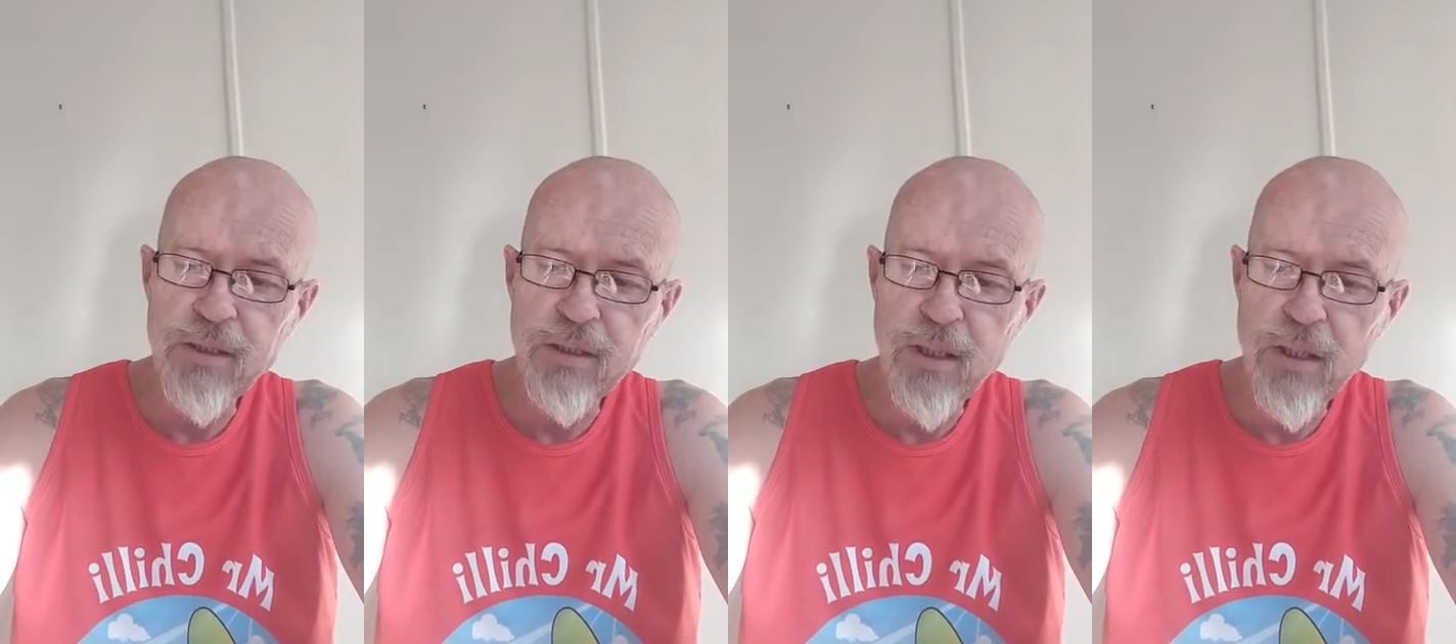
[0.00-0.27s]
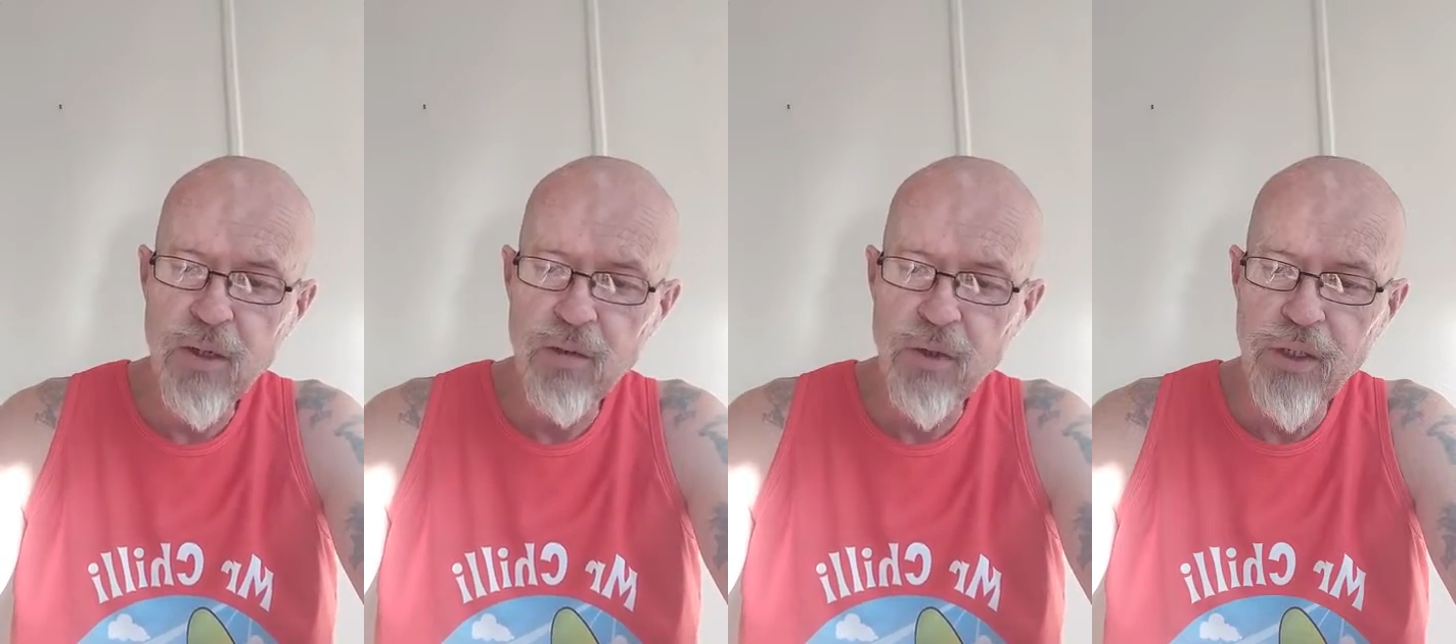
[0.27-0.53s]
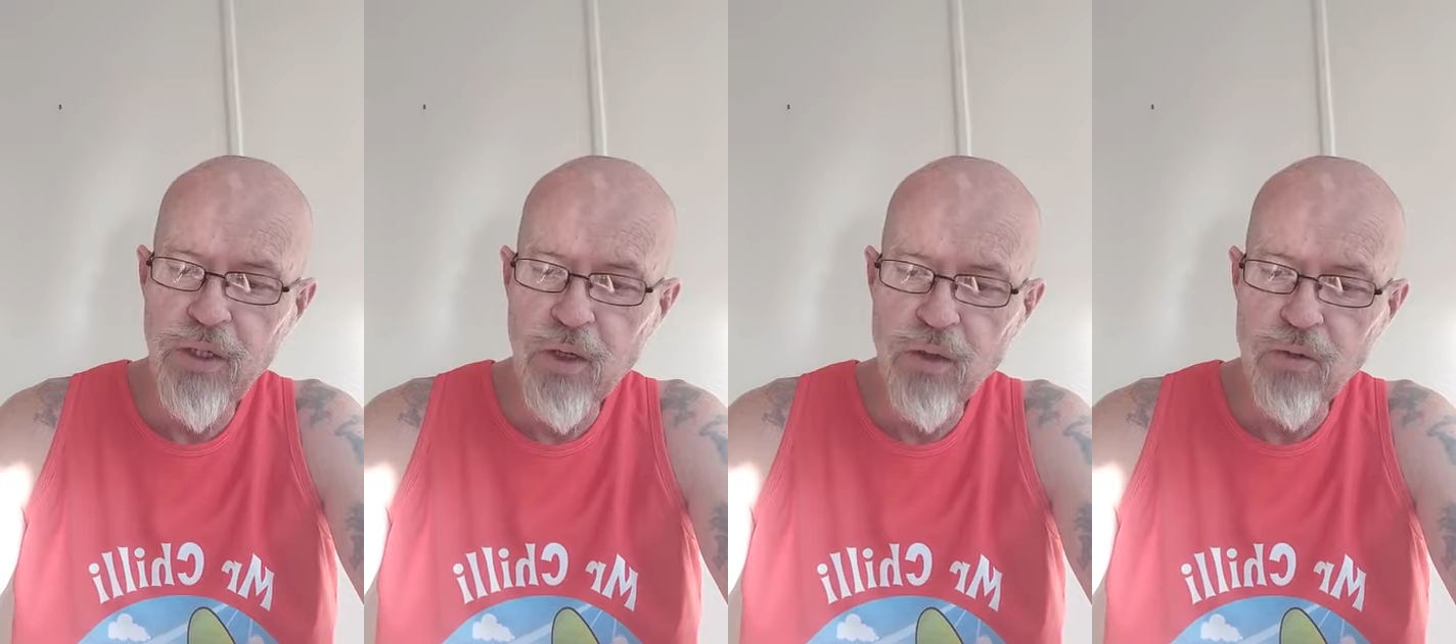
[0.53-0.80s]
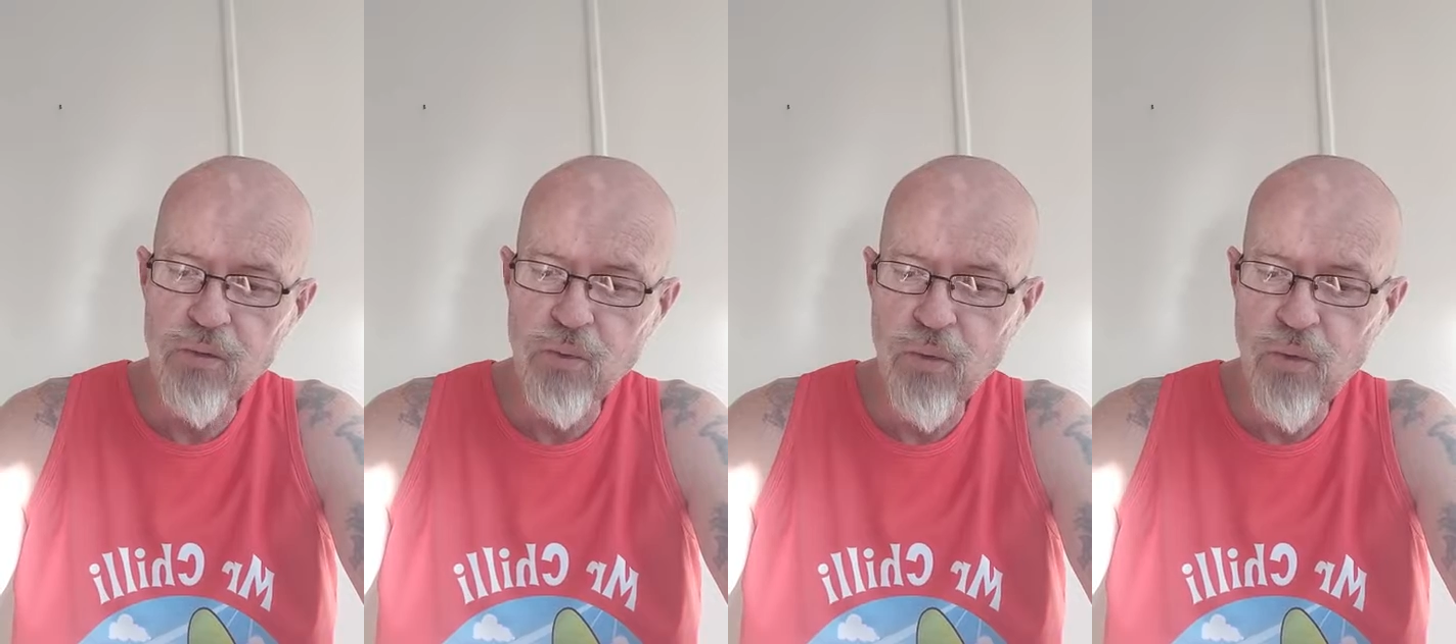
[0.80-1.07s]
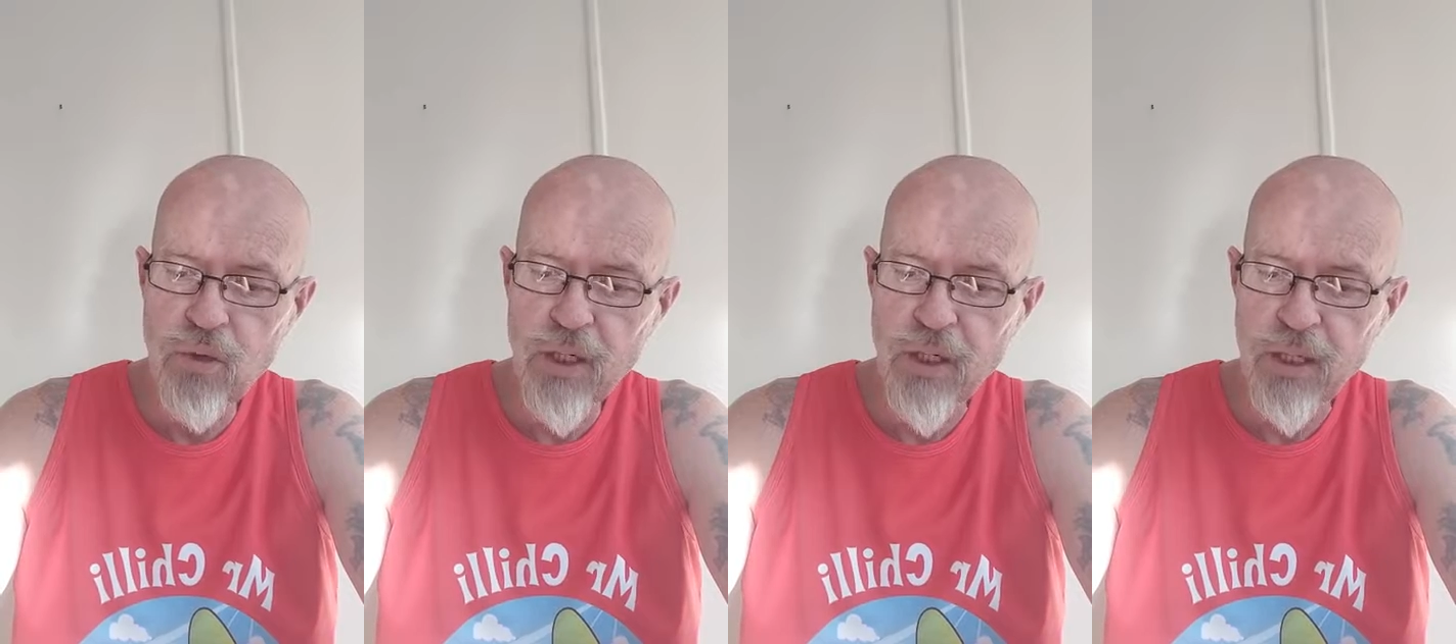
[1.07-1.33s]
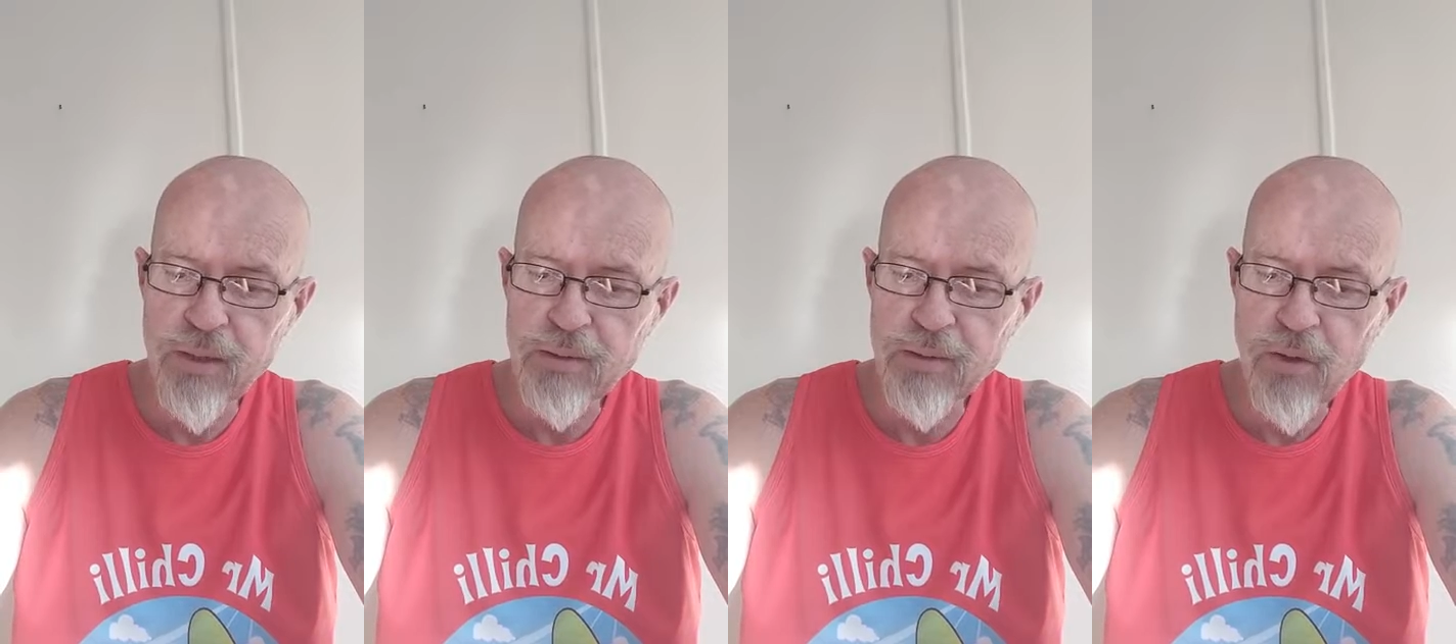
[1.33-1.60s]
holy hot
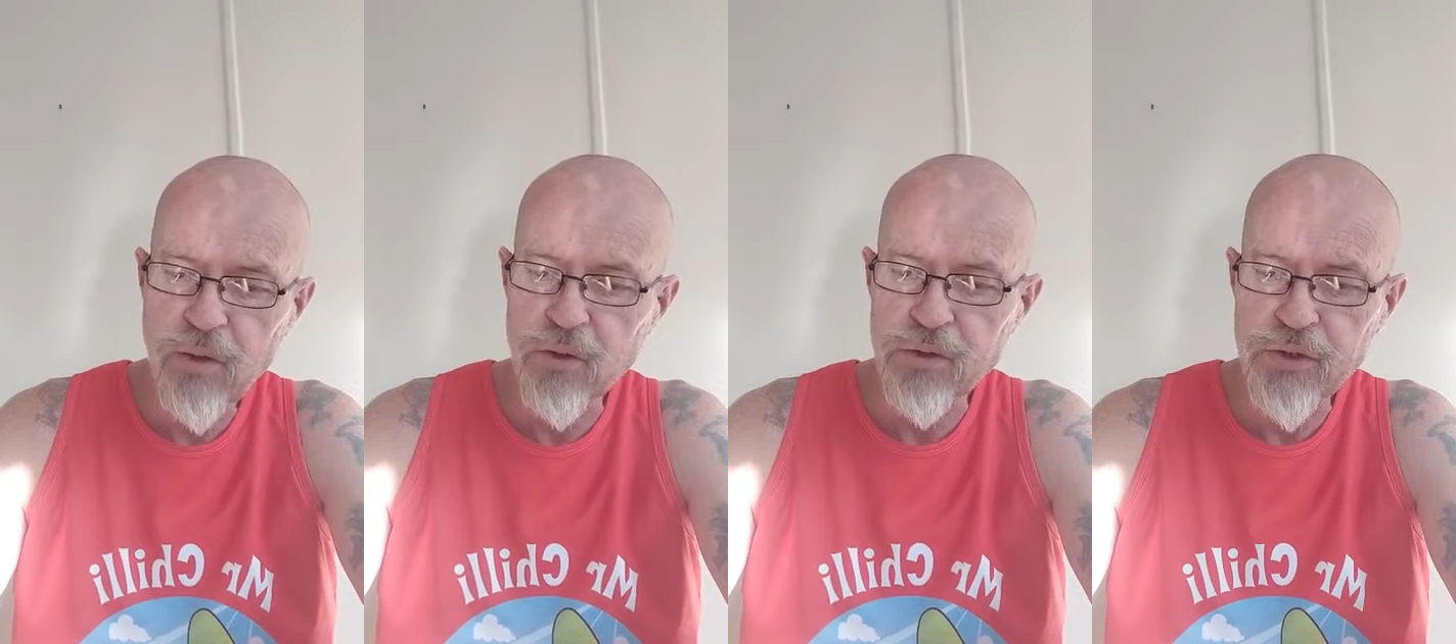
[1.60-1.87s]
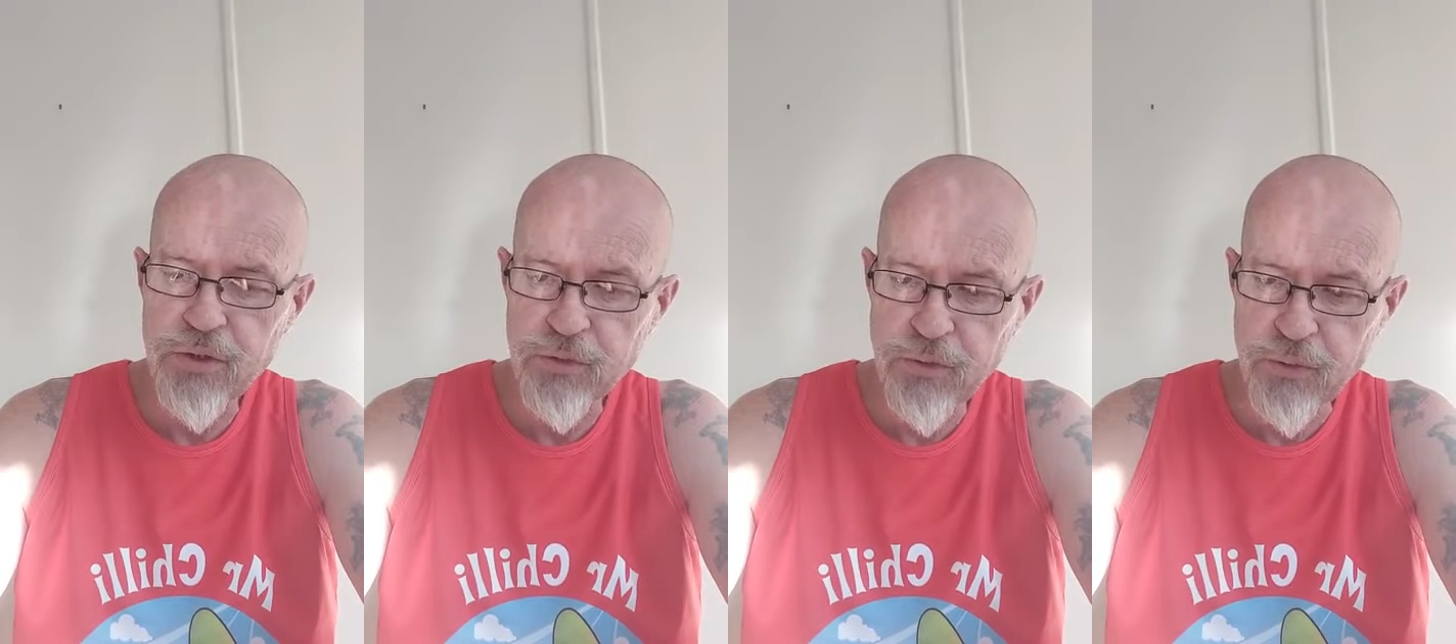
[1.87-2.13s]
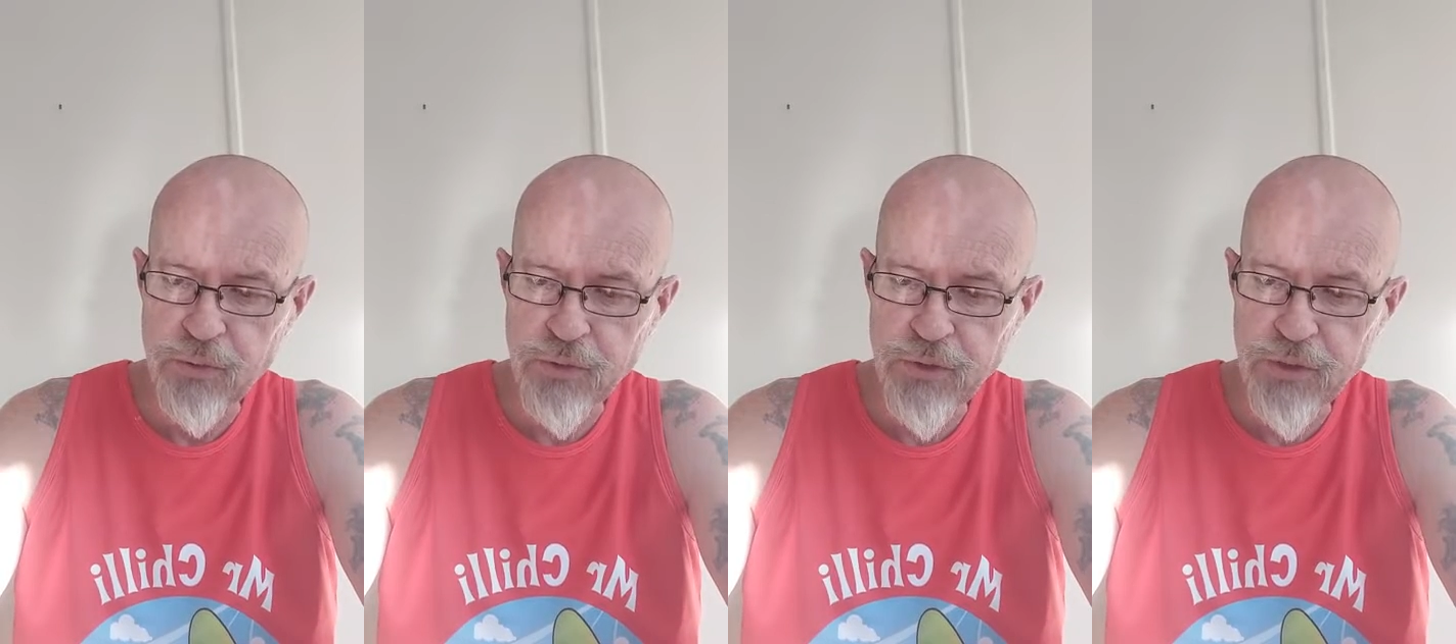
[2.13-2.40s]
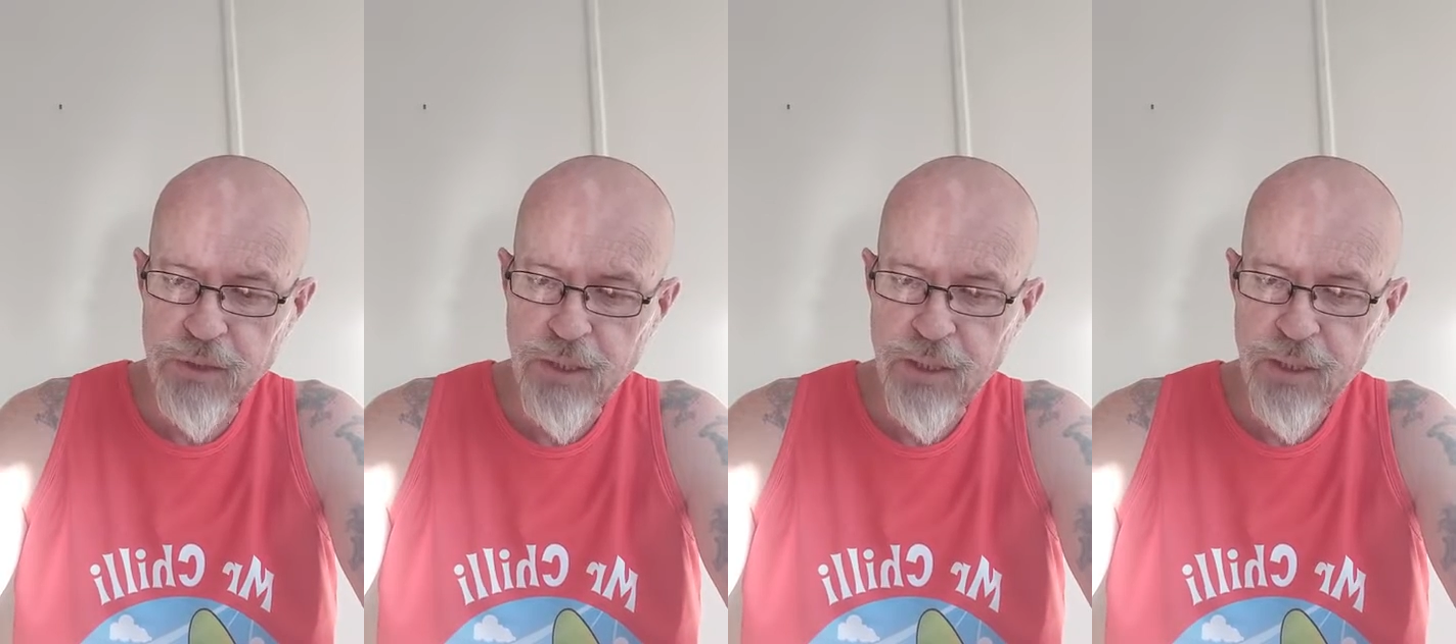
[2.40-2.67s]
water, hot sauce.